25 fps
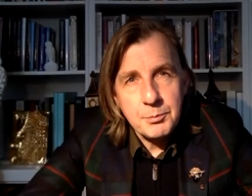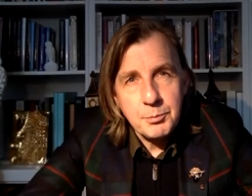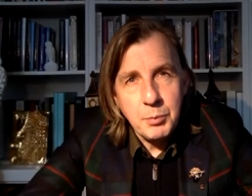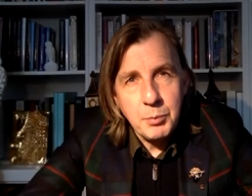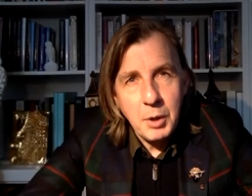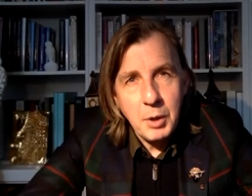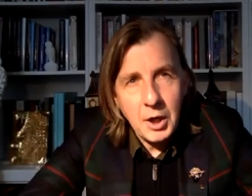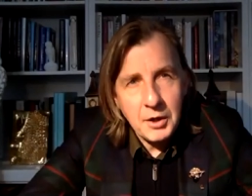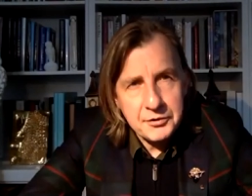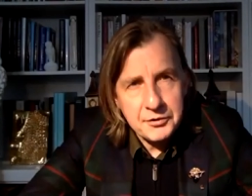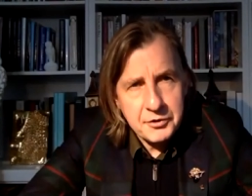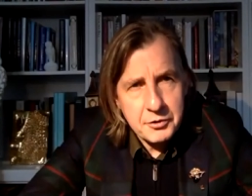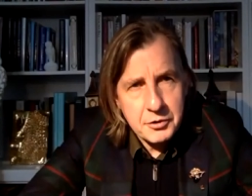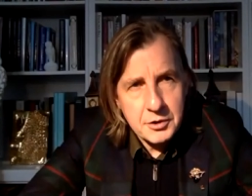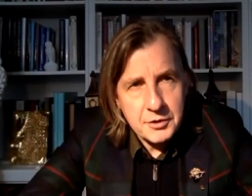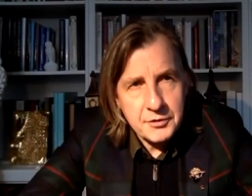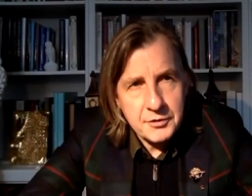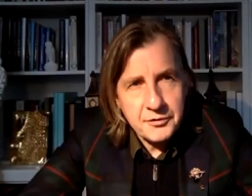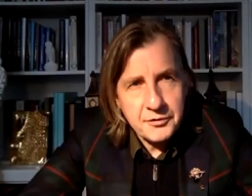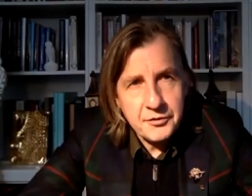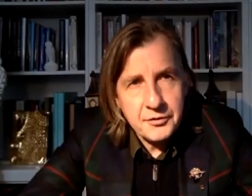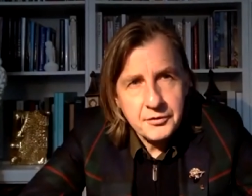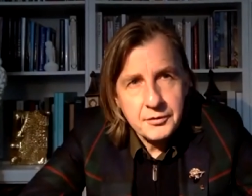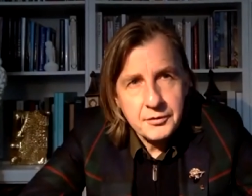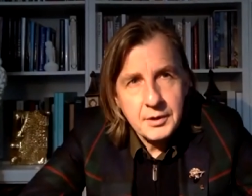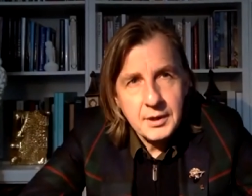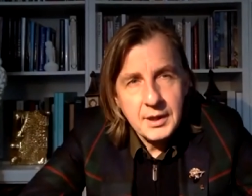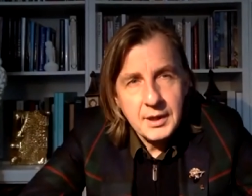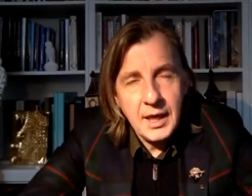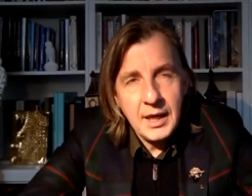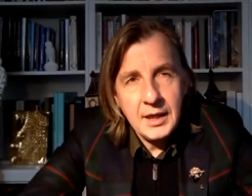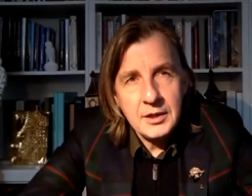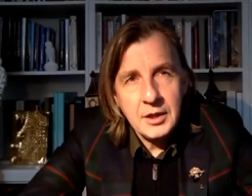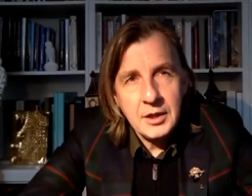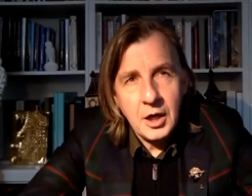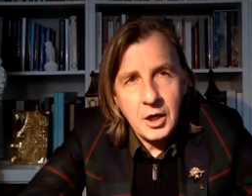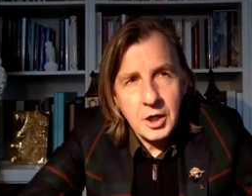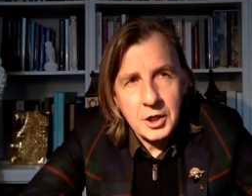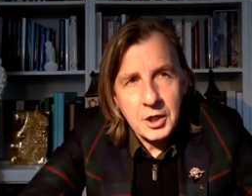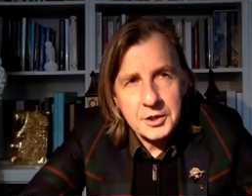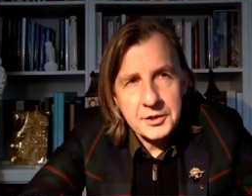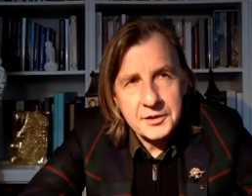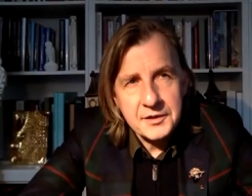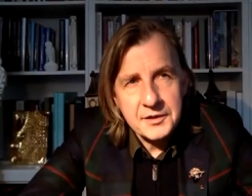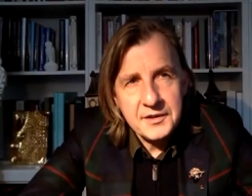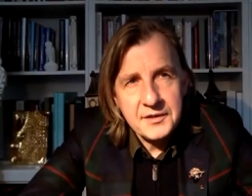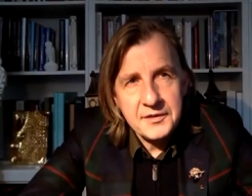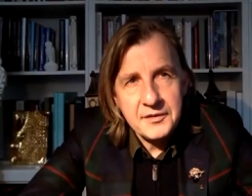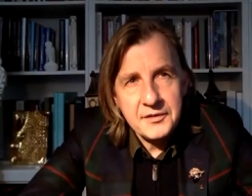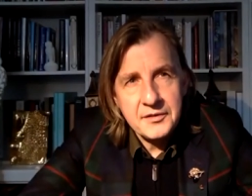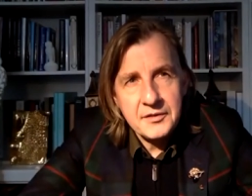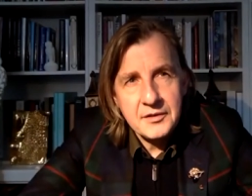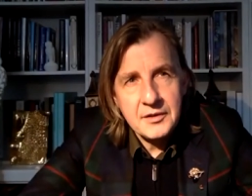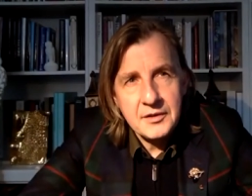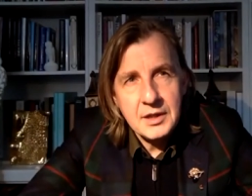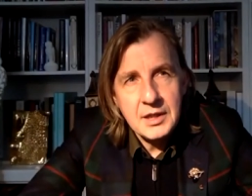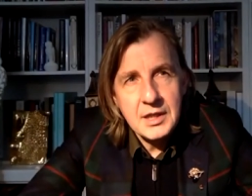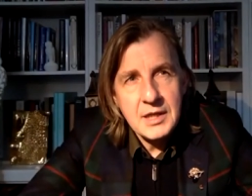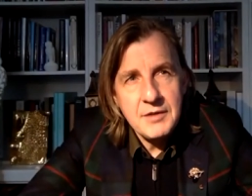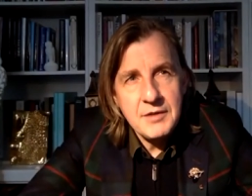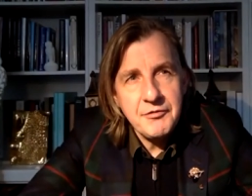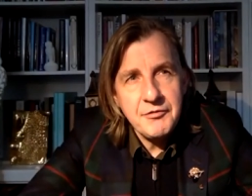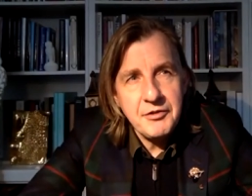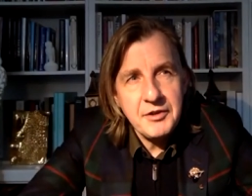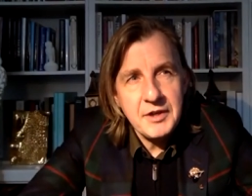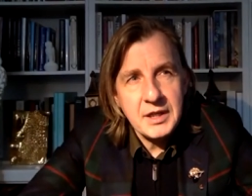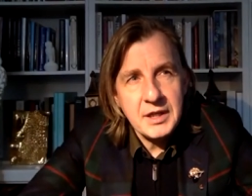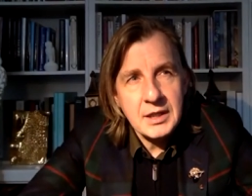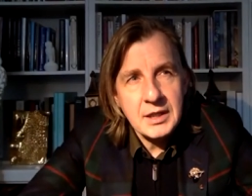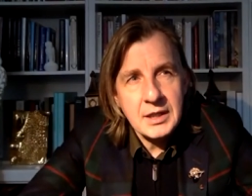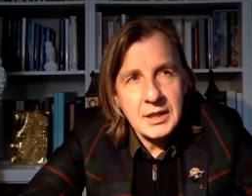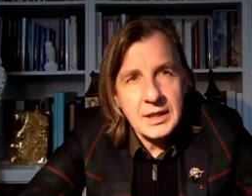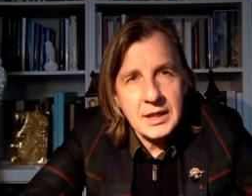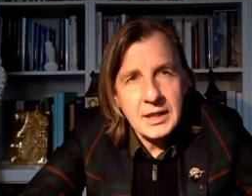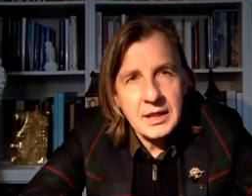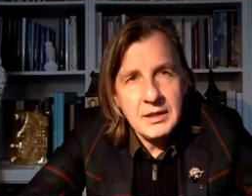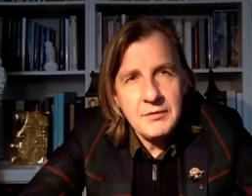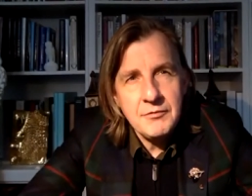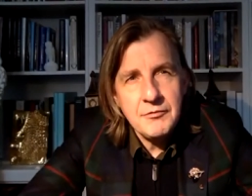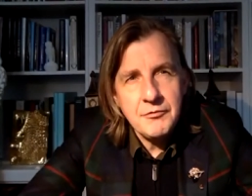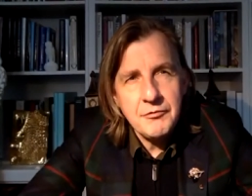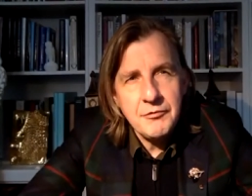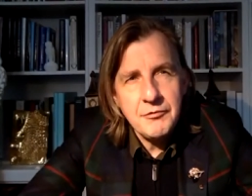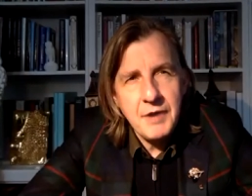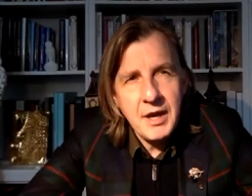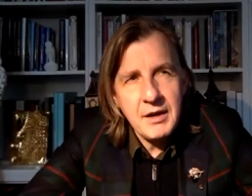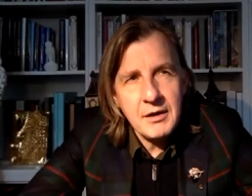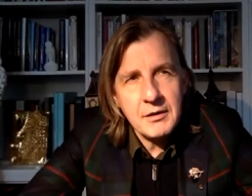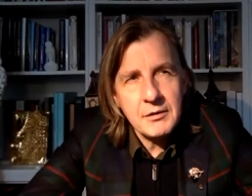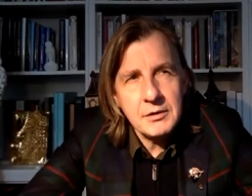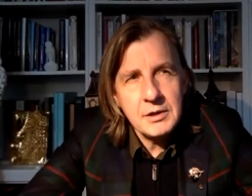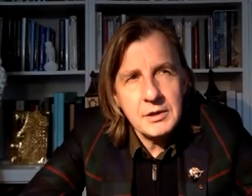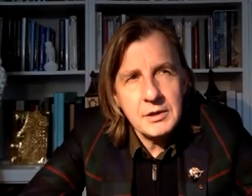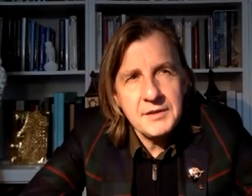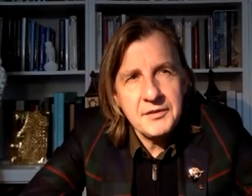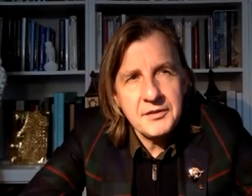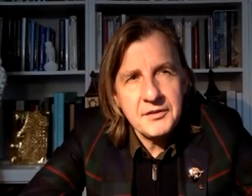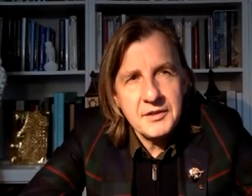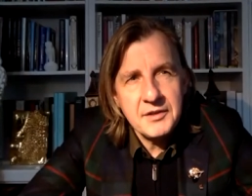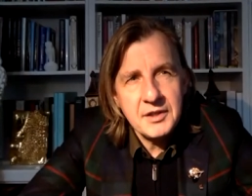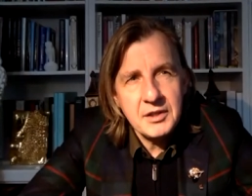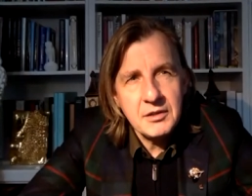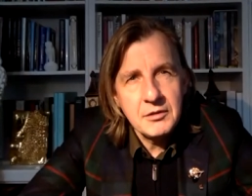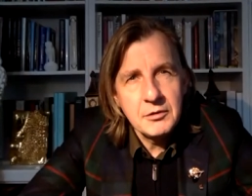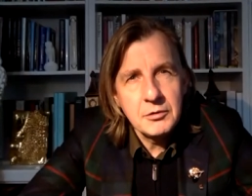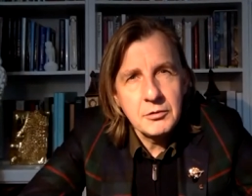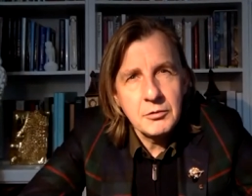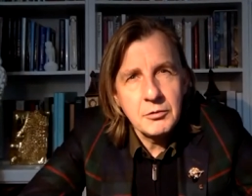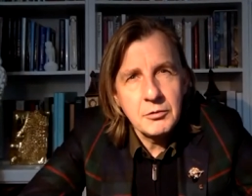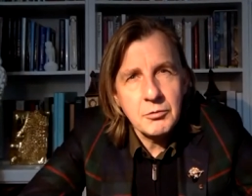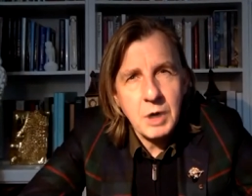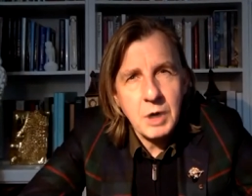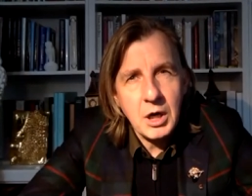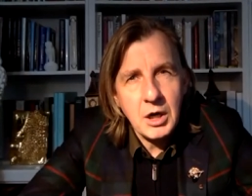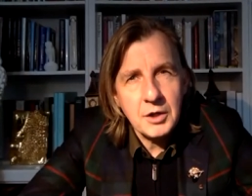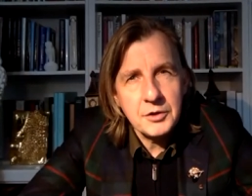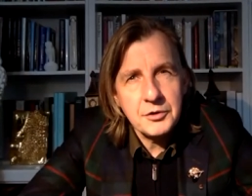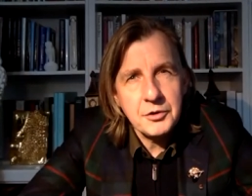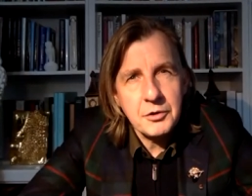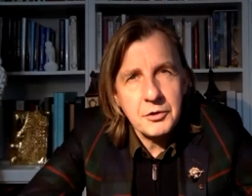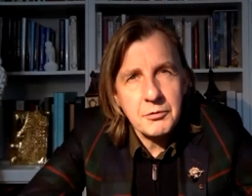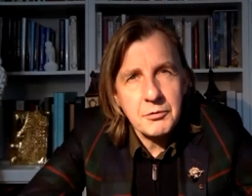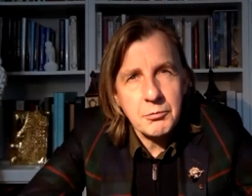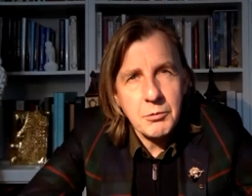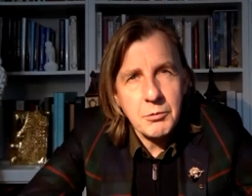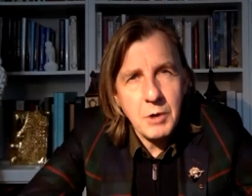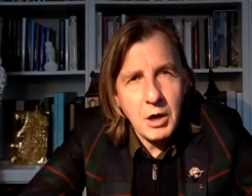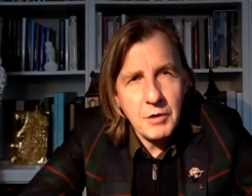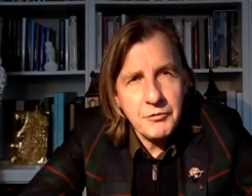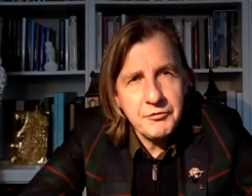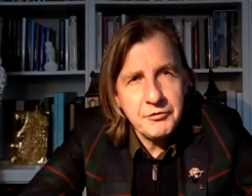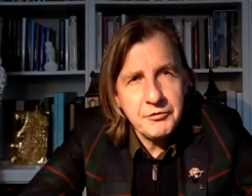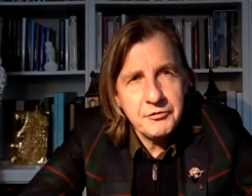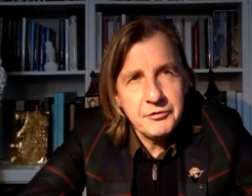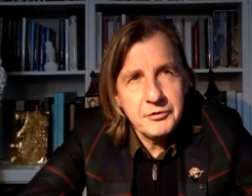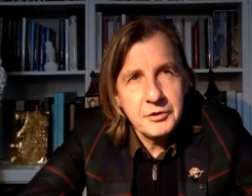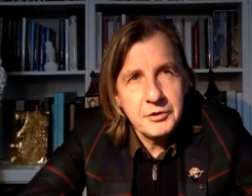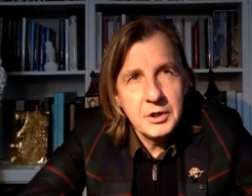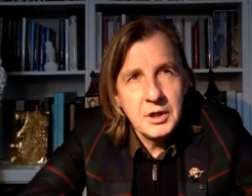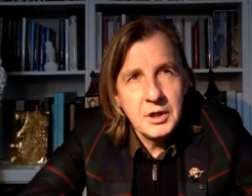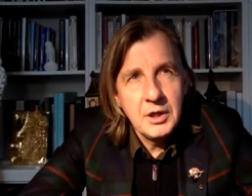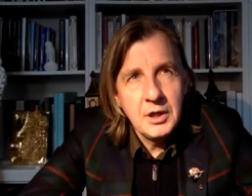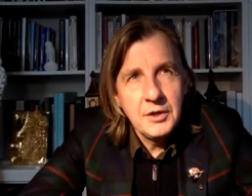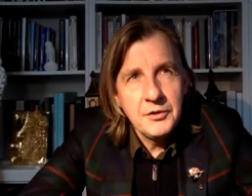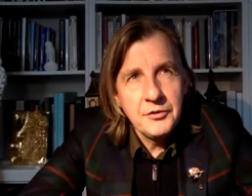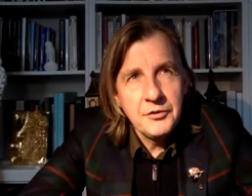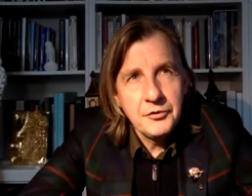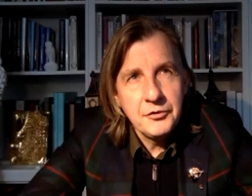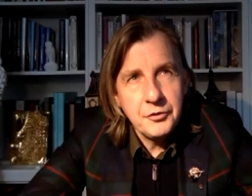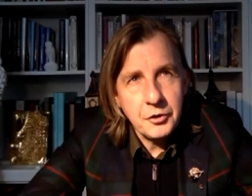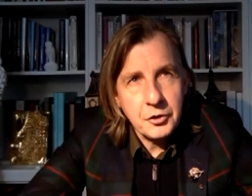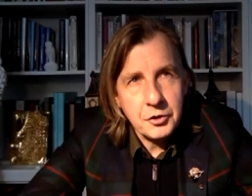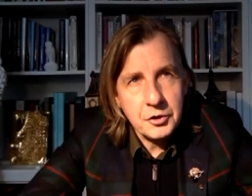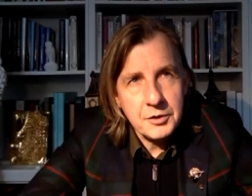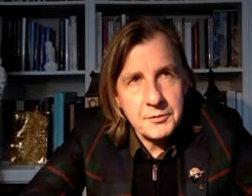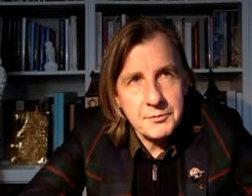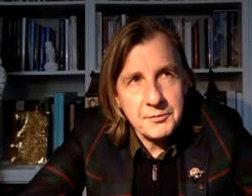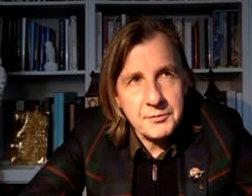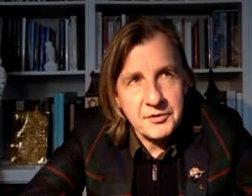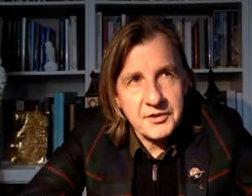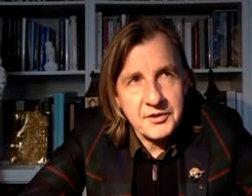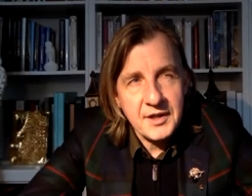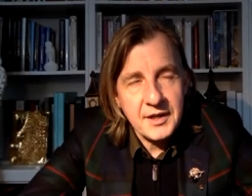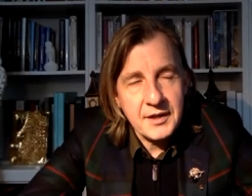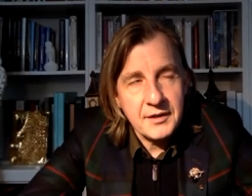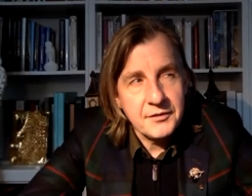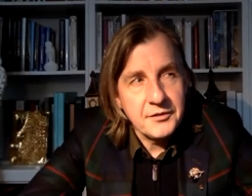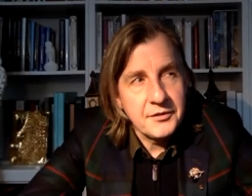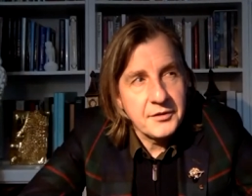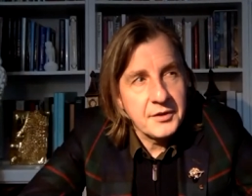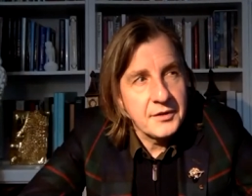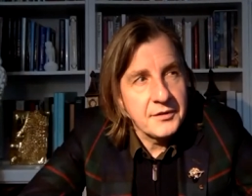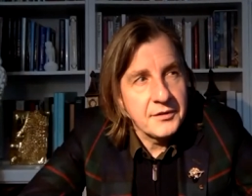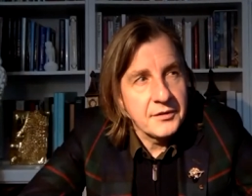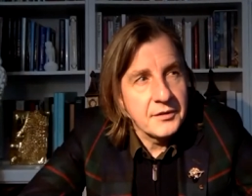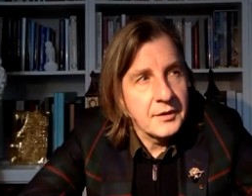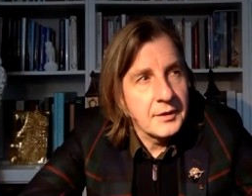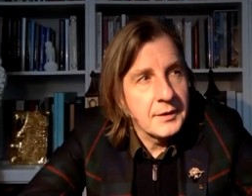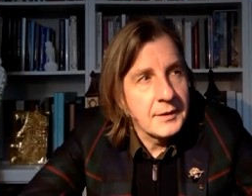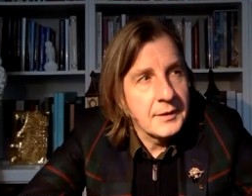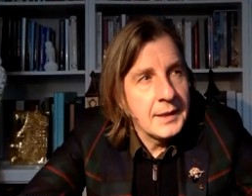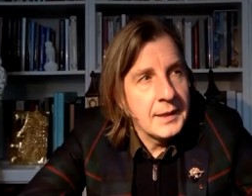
potters an artist living in very still rather rough circumstances.